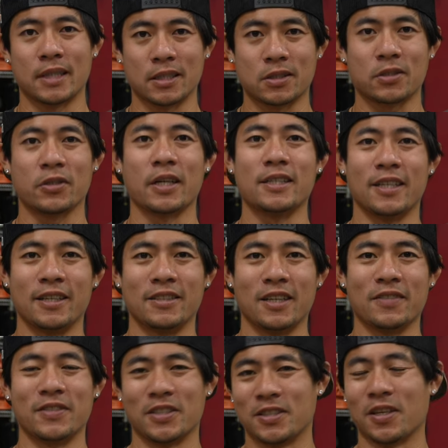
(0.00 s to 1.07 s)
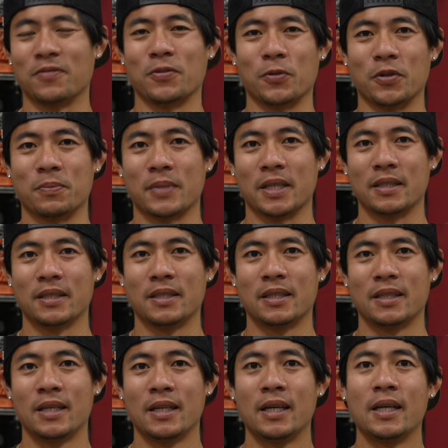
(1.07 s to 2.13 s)
that's crazy enough to suffer with me.
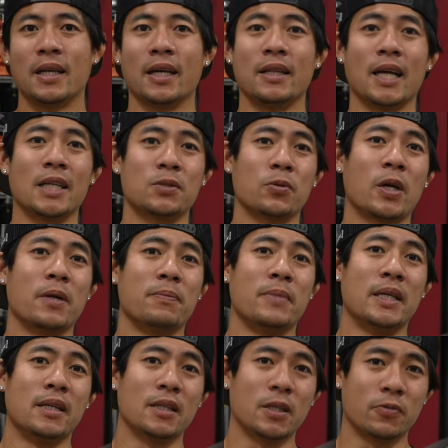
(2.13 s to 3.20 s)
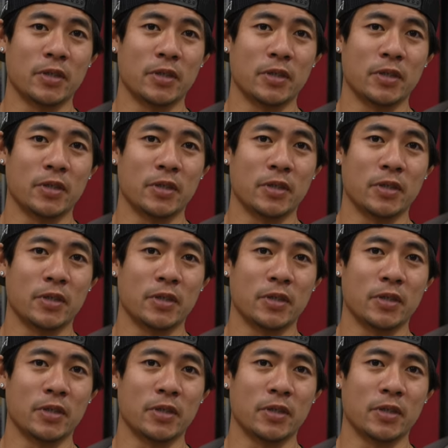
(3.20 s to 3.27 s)
And that's where I immediately